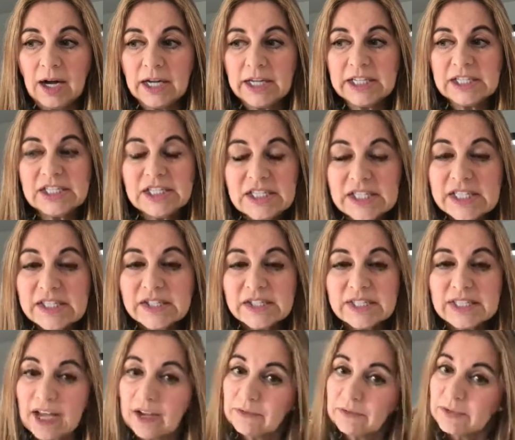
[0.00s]
In this
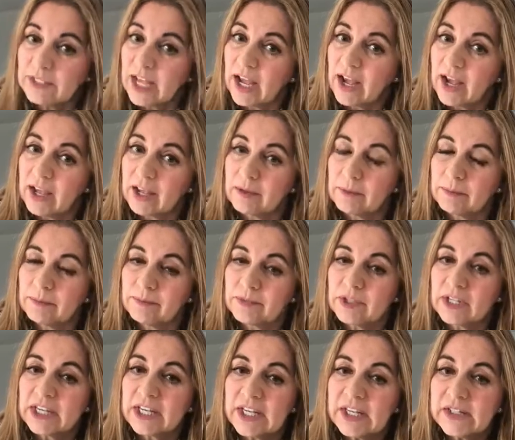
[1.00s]
tough time,
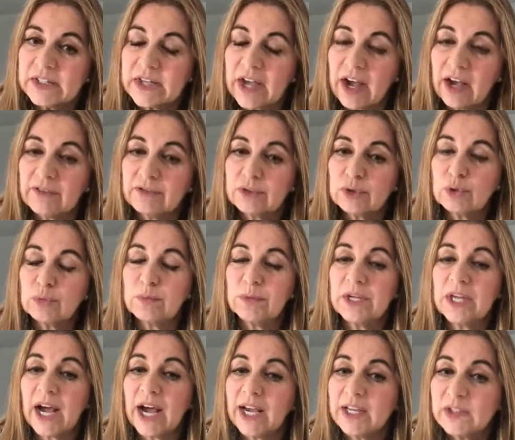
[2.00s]
kids have to
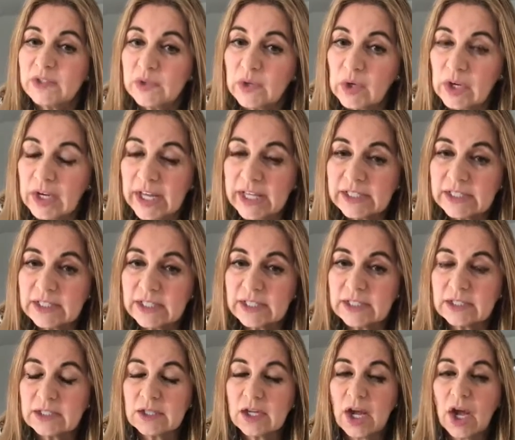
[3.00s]
be
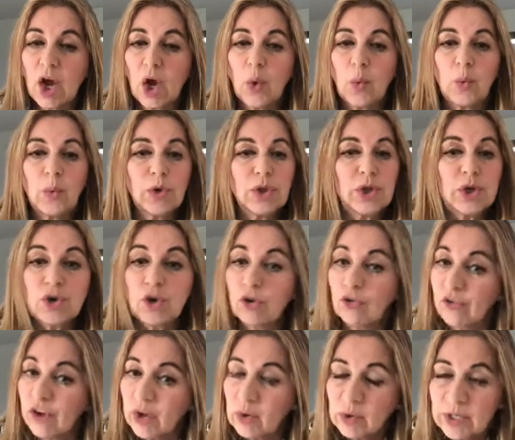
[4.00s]
isolated with no
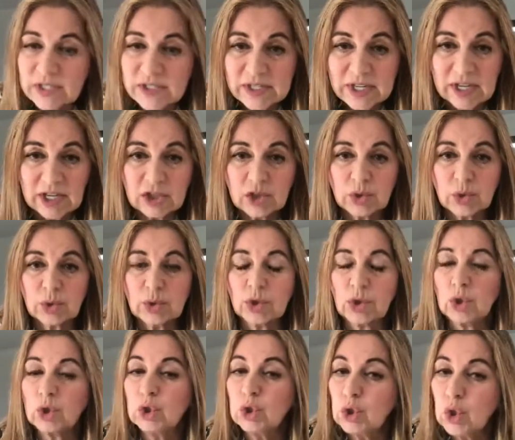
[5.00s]
regular schedule,
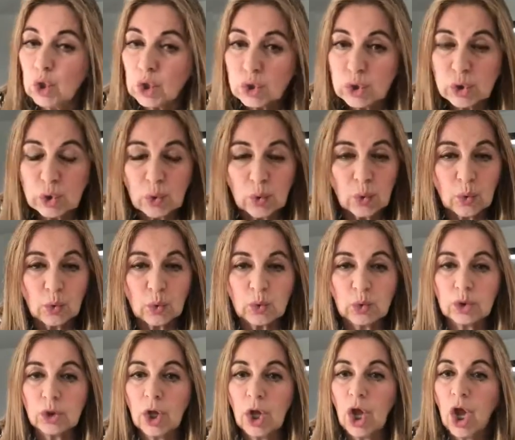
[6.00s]
no
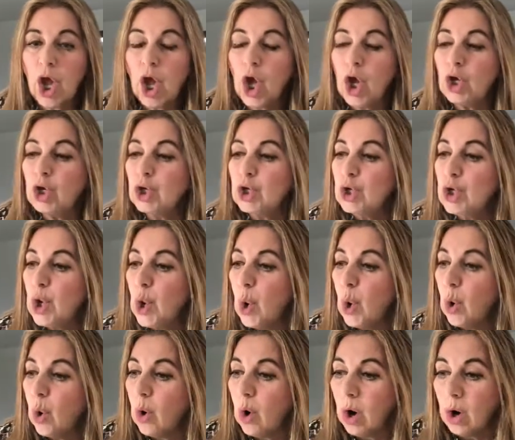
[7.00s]
school,
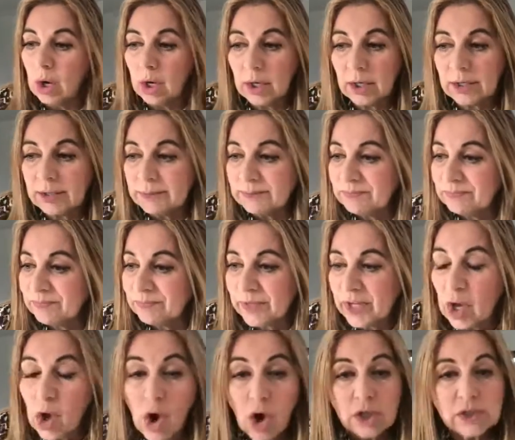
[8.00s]
no
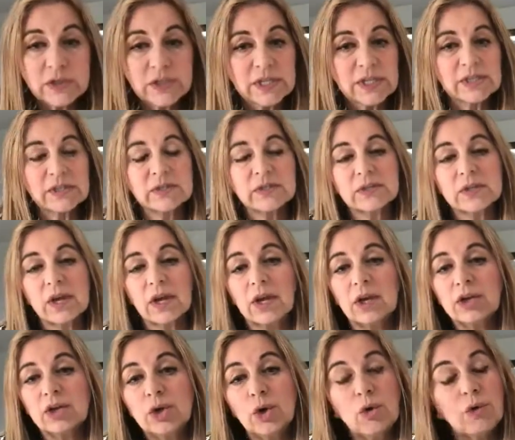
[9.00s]
cousins,
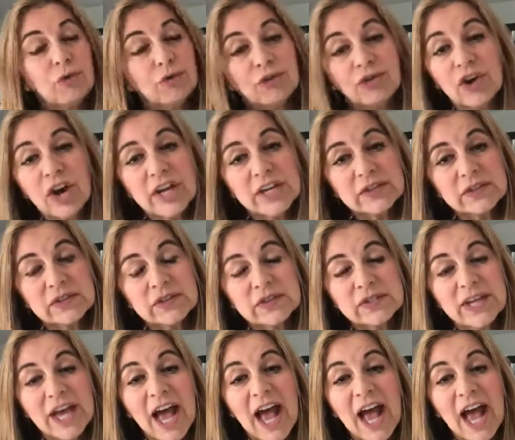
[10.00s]
no friends,